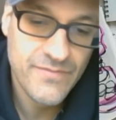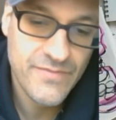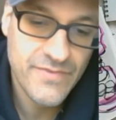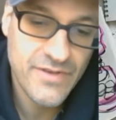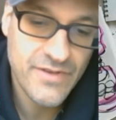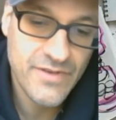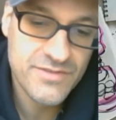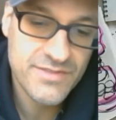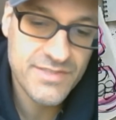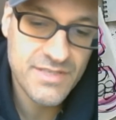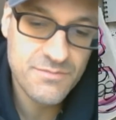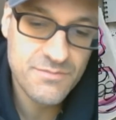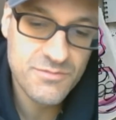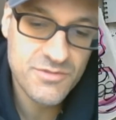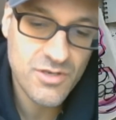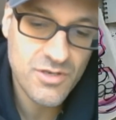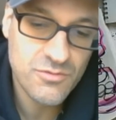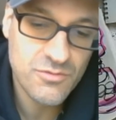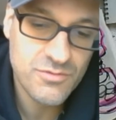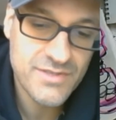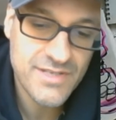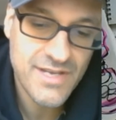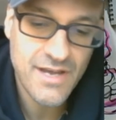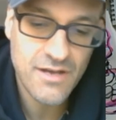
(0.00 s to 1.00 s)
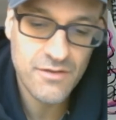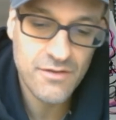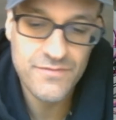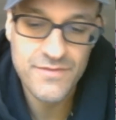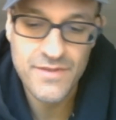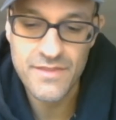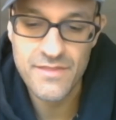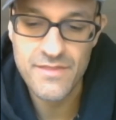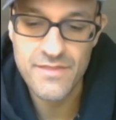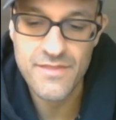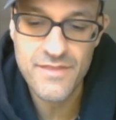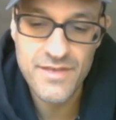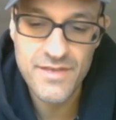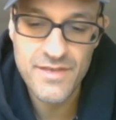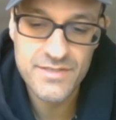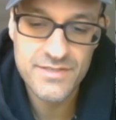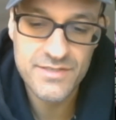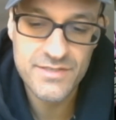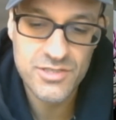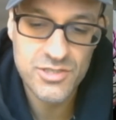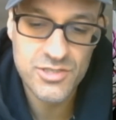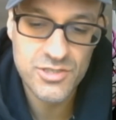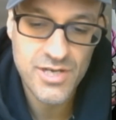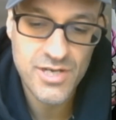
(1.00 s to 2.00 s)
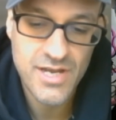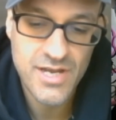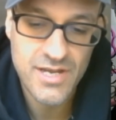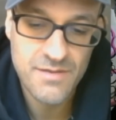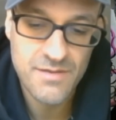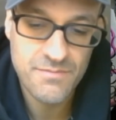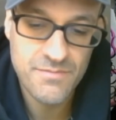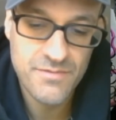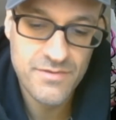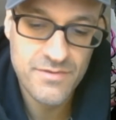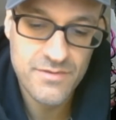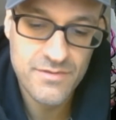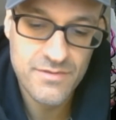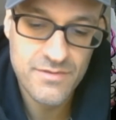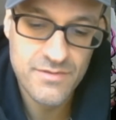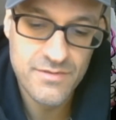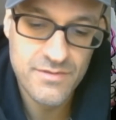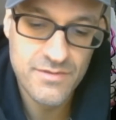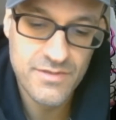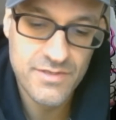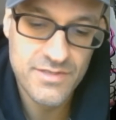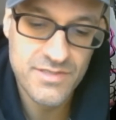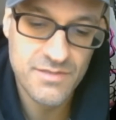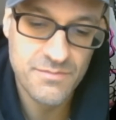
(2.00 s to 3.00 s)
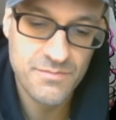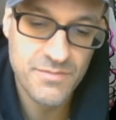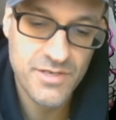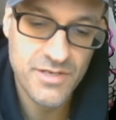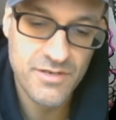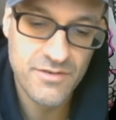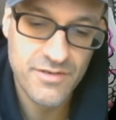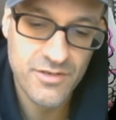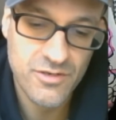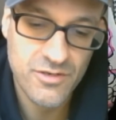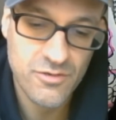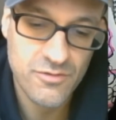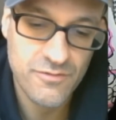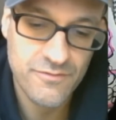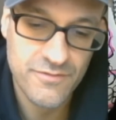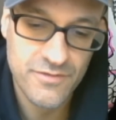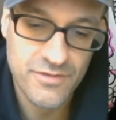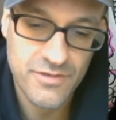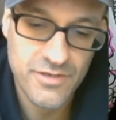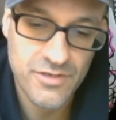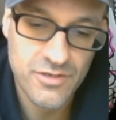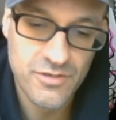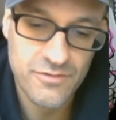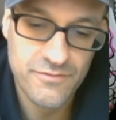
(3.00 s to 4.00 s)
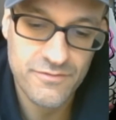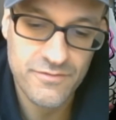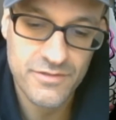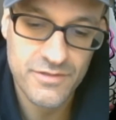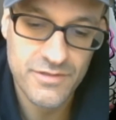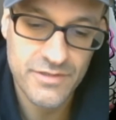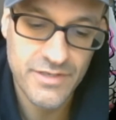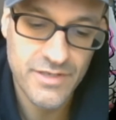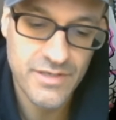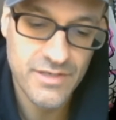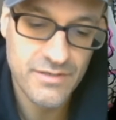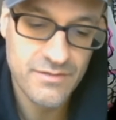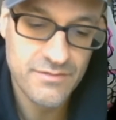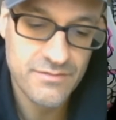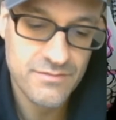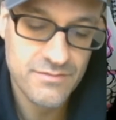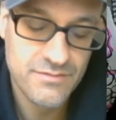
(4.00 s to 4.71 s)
There seems no doubt that this shape is appearing over and over again.